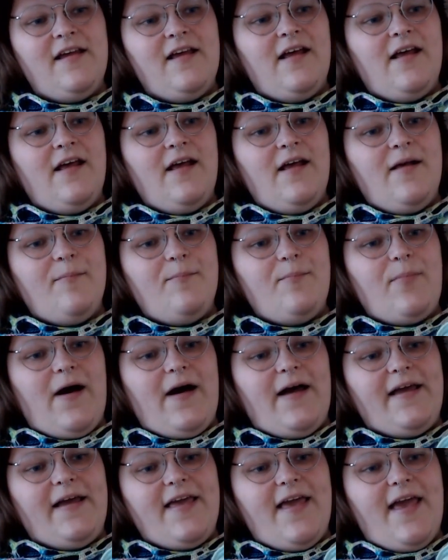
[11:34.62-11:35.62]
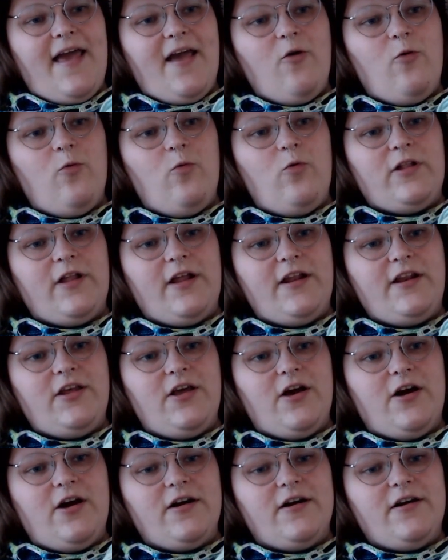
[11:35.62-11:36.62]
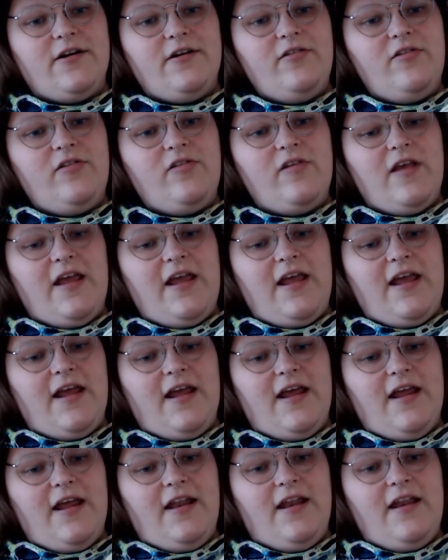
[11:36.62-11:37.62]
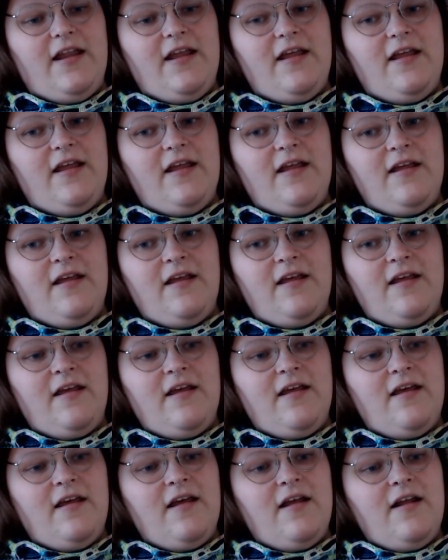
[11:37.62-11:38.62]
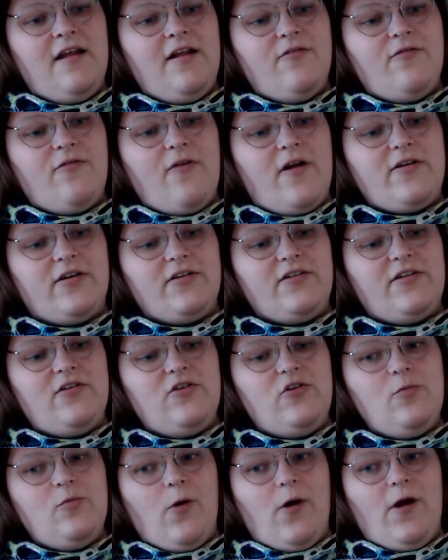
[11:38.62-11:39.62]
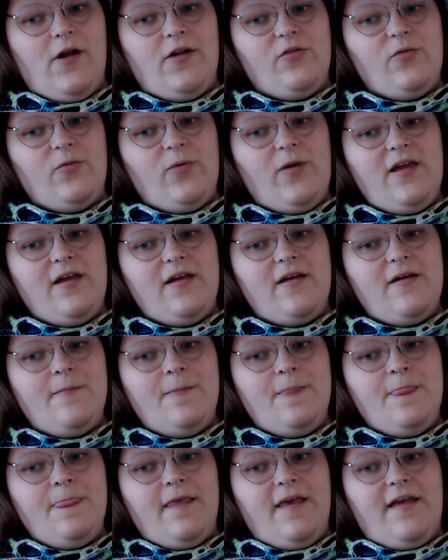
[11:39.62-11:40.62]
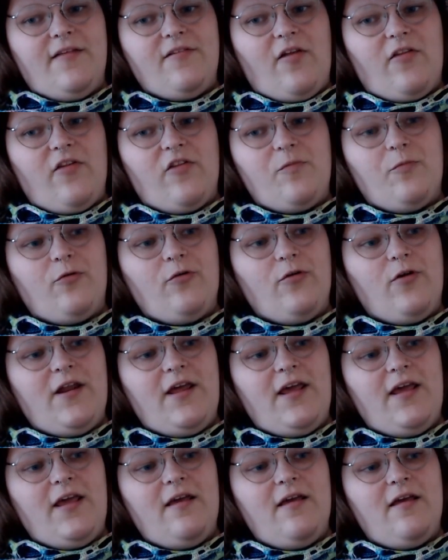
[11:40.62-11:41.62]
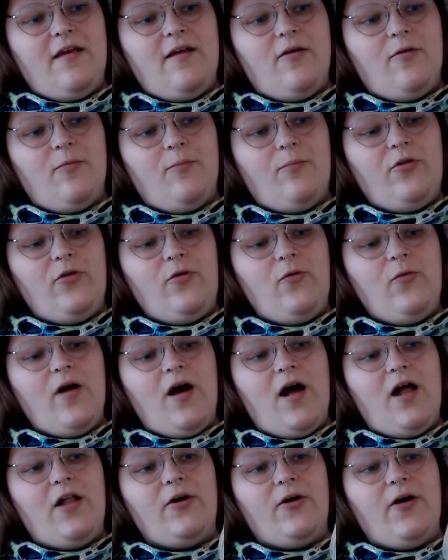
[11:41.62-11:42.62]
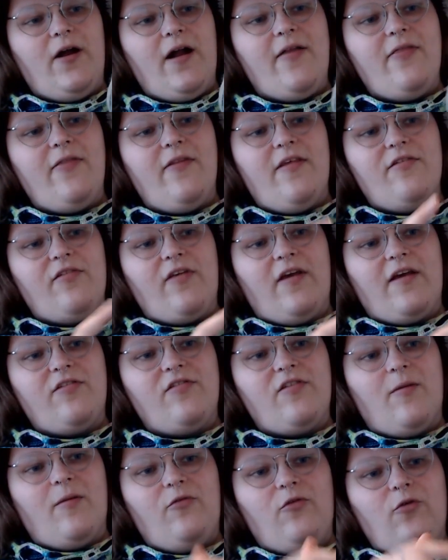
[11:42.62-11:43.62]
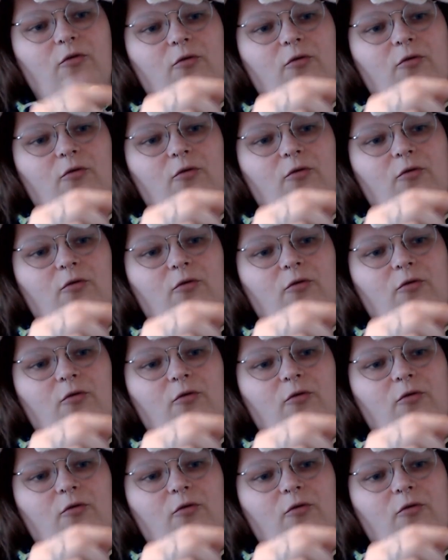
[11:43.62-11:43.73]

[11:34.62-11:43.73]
by King Woolen Yarns in Fredericton, New Brunswick. It's got this pretty blue color and this like subdued kind